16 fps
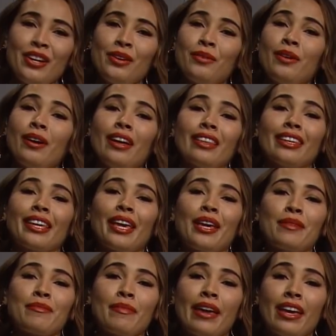While the
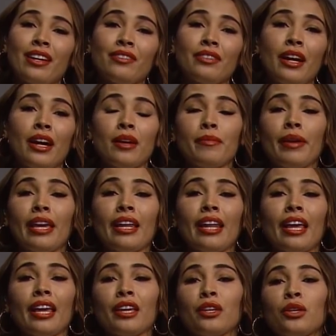game may have not made
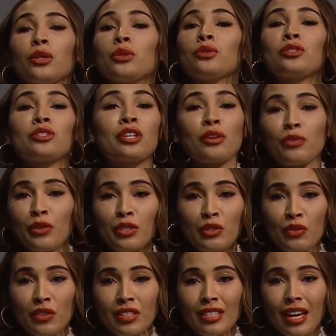a huge difference
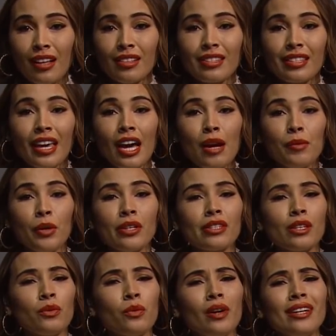for the Dallas Cowboys,
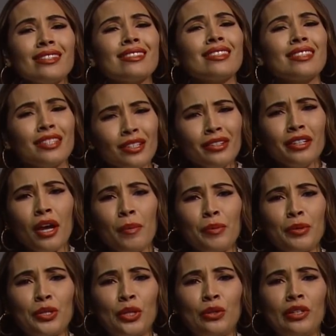it was still an
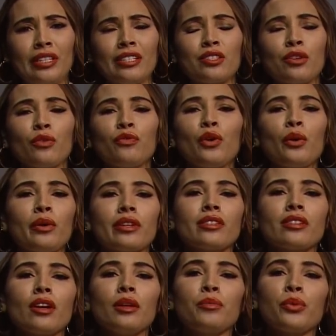opportunity to focus
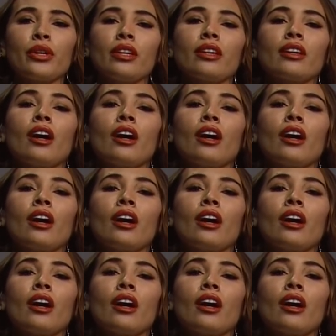on bringing